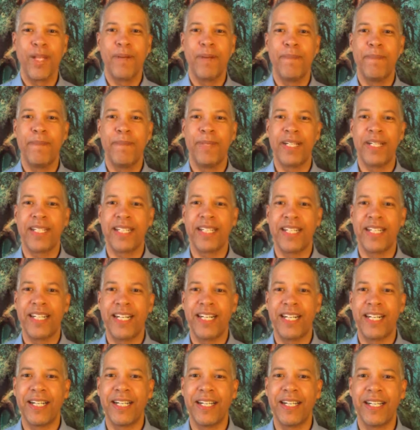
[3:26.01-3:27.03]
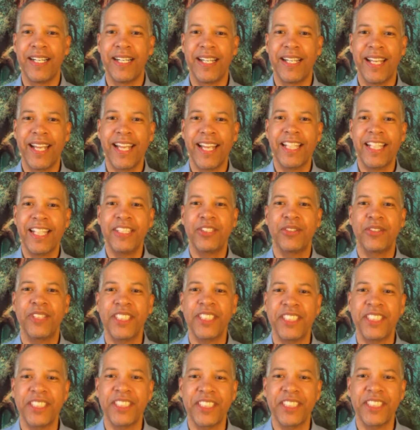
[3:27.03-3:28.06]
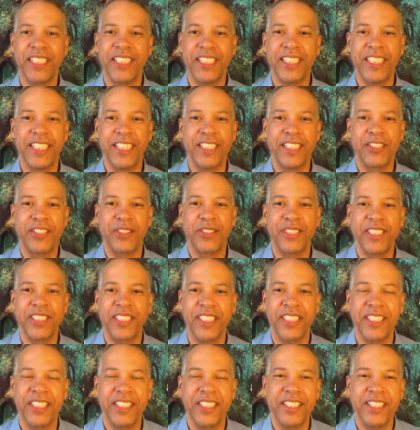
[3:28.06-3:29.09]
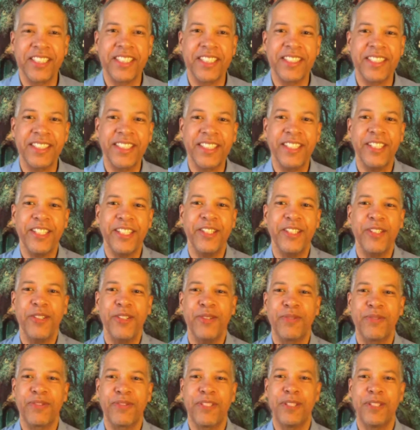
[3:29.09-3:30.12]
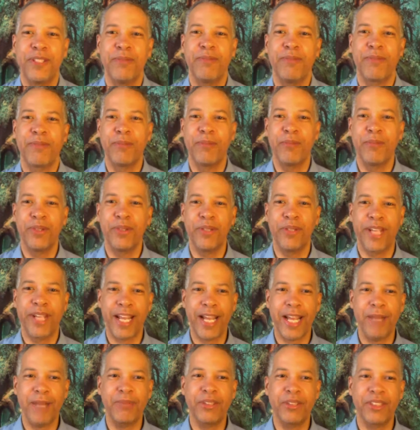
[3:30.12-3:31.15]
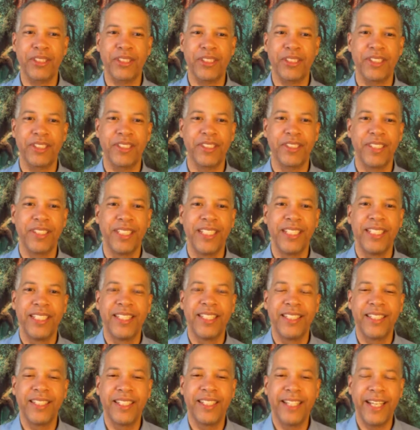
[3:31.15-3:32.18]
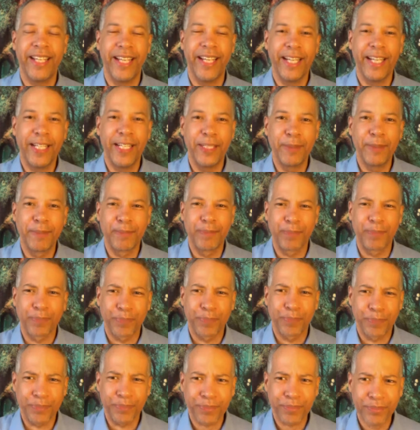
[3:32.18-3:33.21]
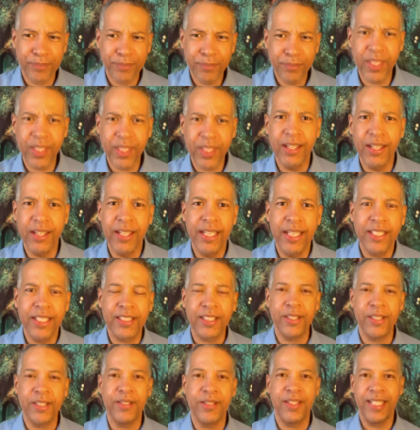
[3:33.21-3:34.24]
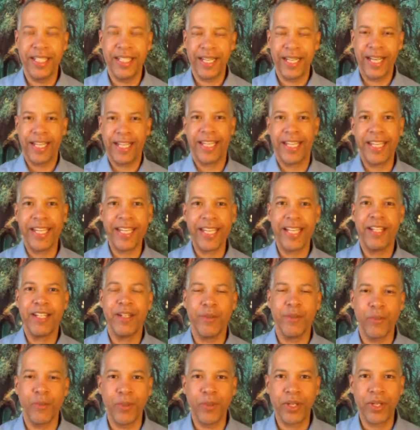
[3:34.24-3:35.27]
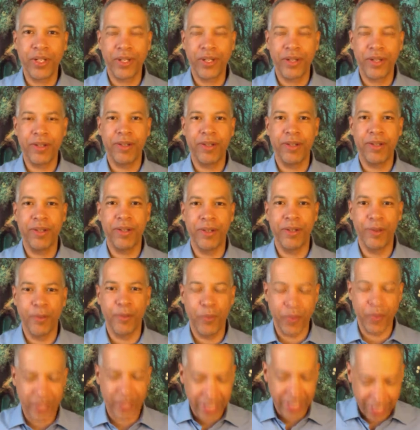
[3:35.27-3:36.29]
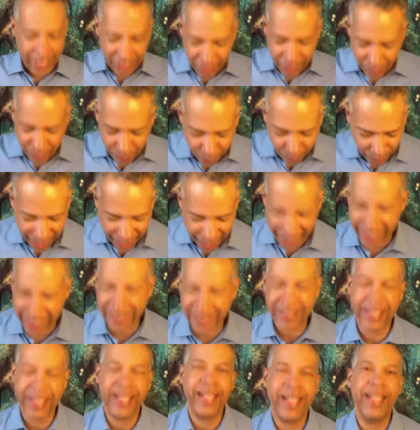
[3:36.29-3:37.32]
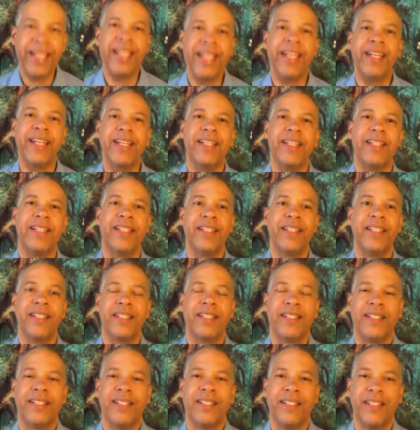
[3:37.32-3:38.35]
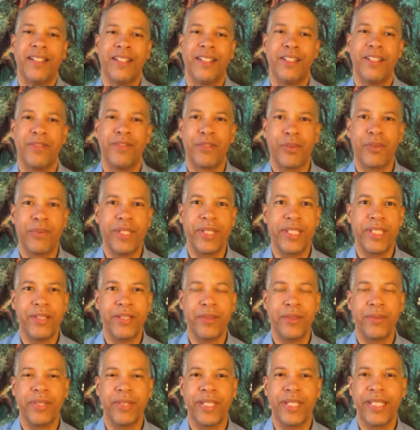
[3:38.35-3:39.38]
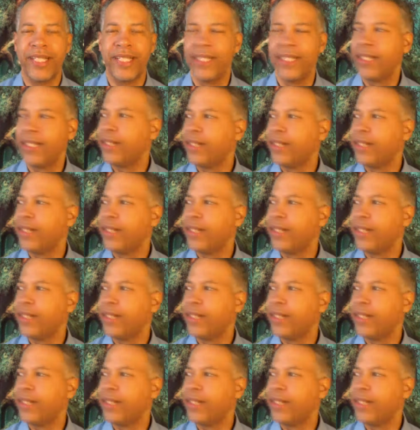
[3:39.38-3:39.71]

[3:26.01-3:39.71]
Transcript: But and Trisha, good to see you from New Hampshire today. So again, we're here right at the end of 2020.